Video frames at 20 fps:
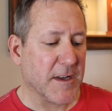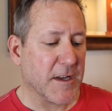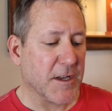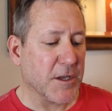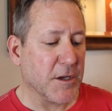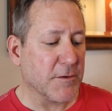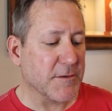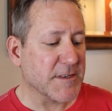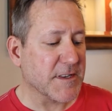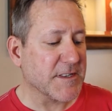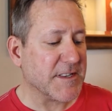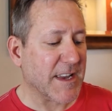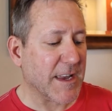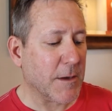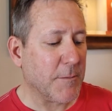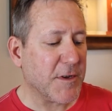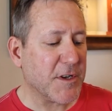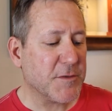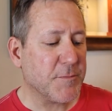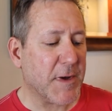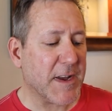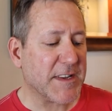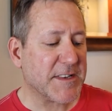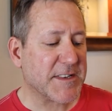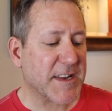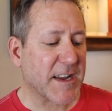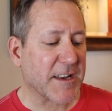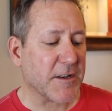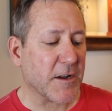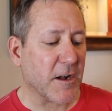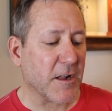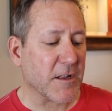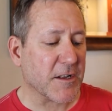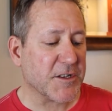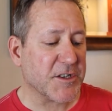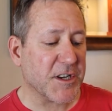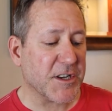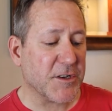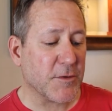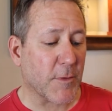uses image-based
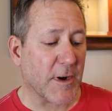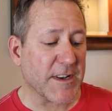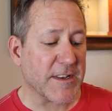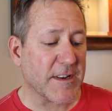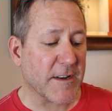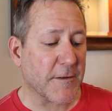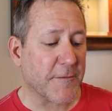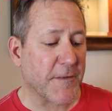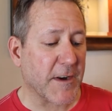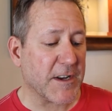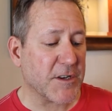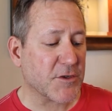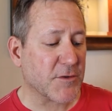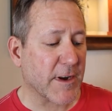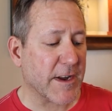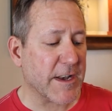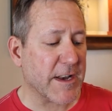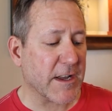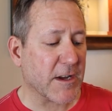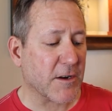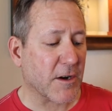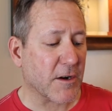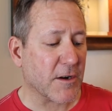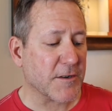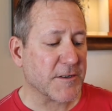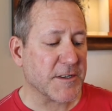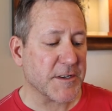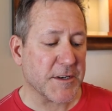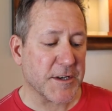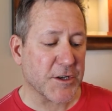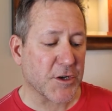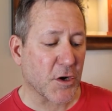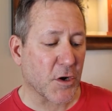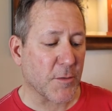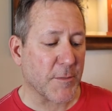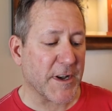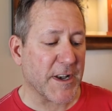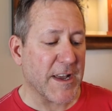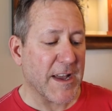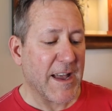technology to identify trading cards and
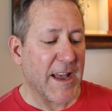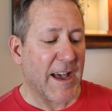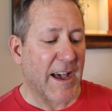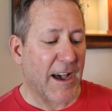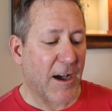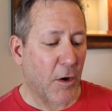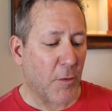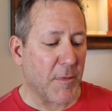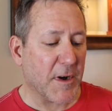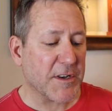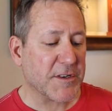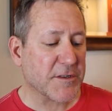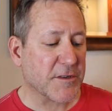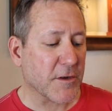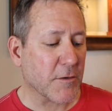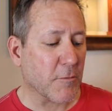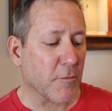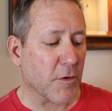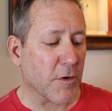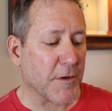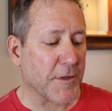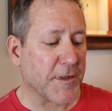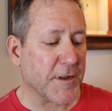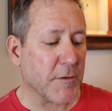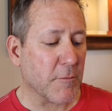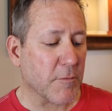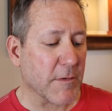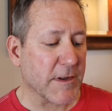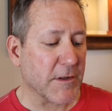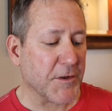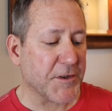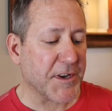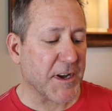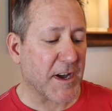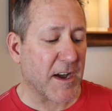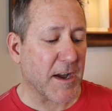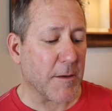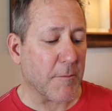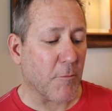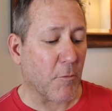determine how much they're worth in real
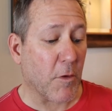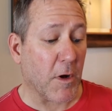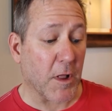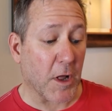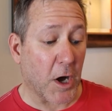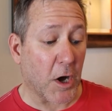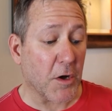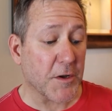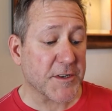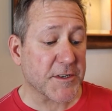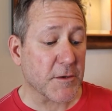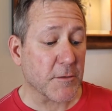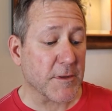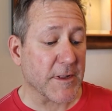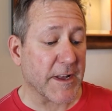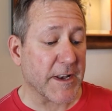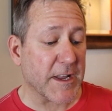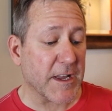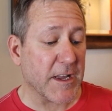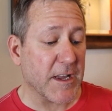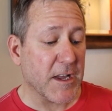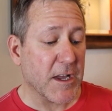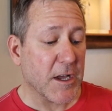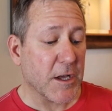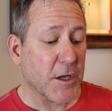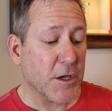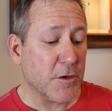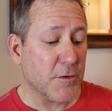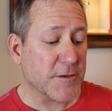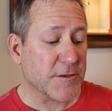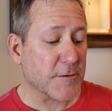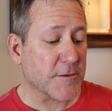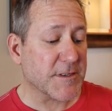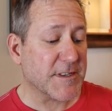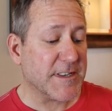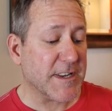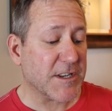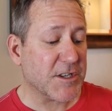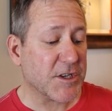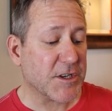time, while also letting users
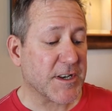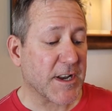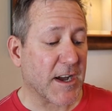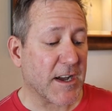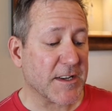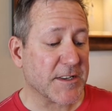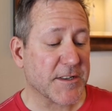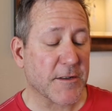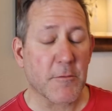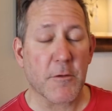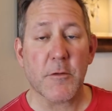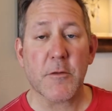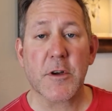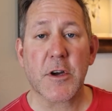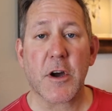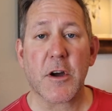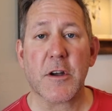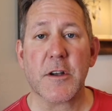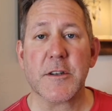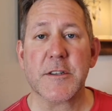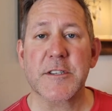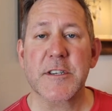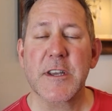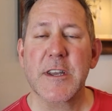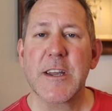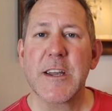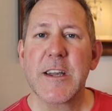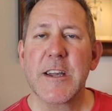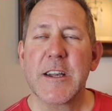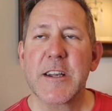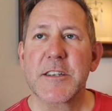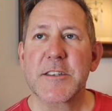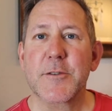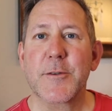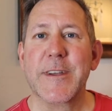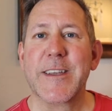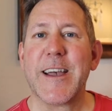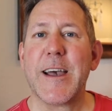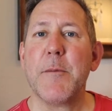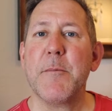digitize their own cards. So
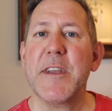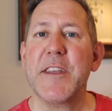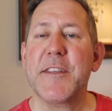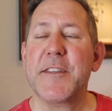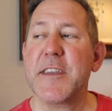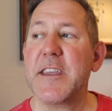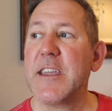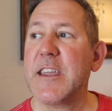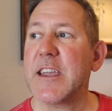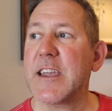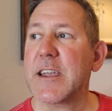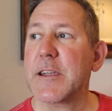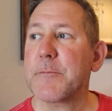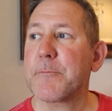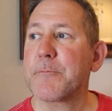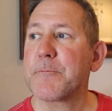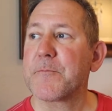it got me thinking,